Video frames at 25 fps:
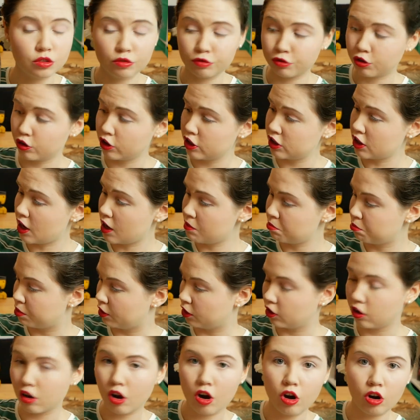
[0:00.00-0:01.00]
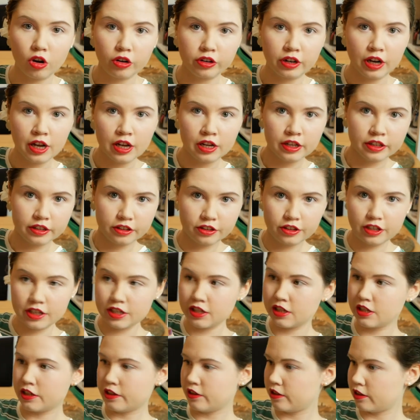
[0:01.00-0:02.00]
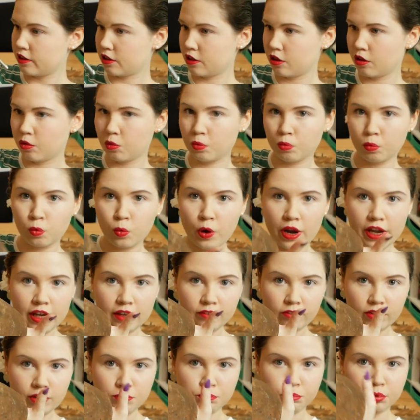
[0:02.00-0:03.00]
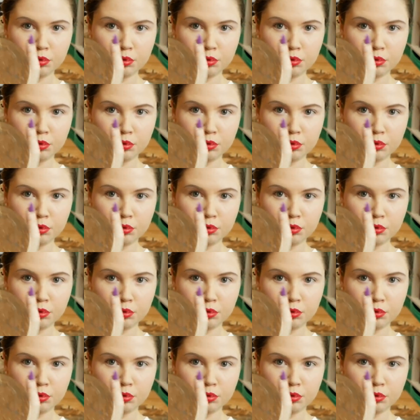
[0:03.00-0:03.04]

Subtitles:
For example, on this wavy